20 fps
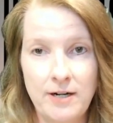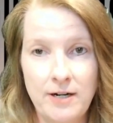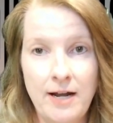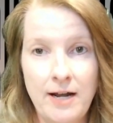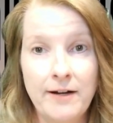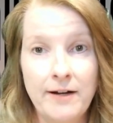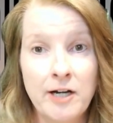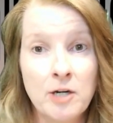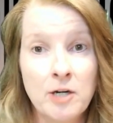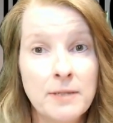
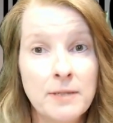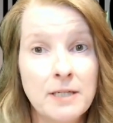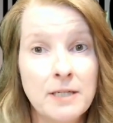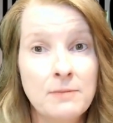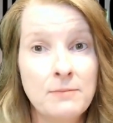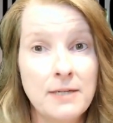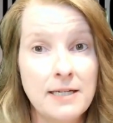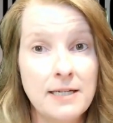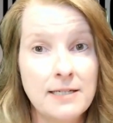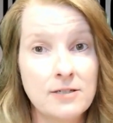Now,
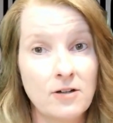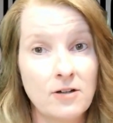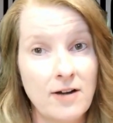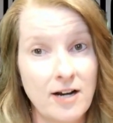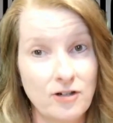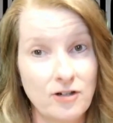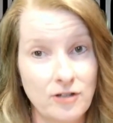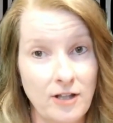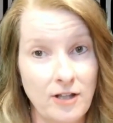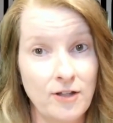Airbnbs are
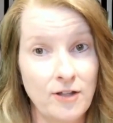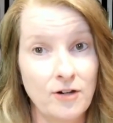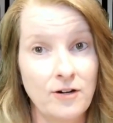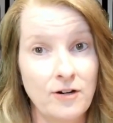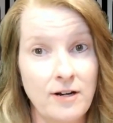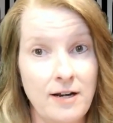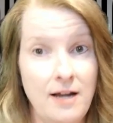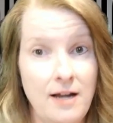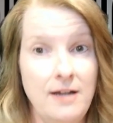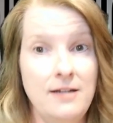actually
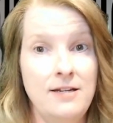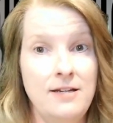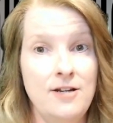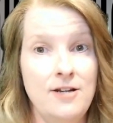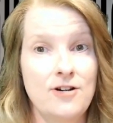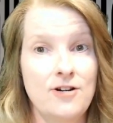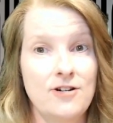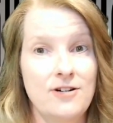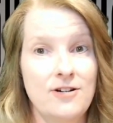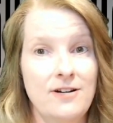
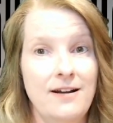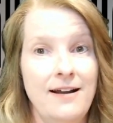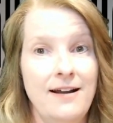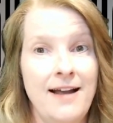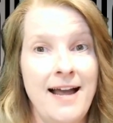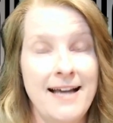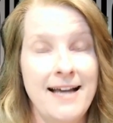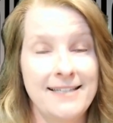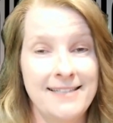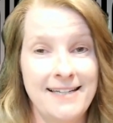39-year
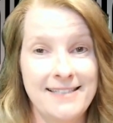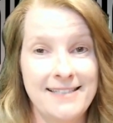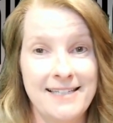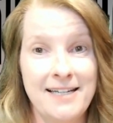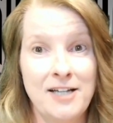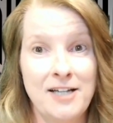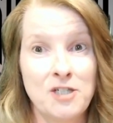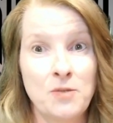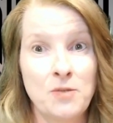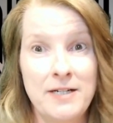assets and
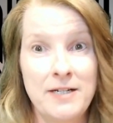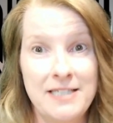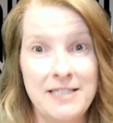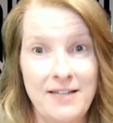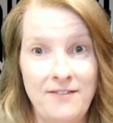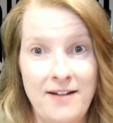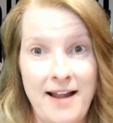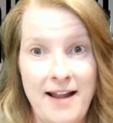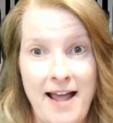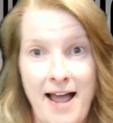not
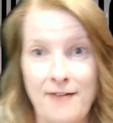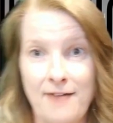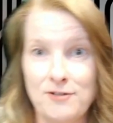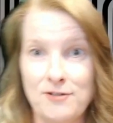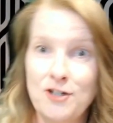27 and a half.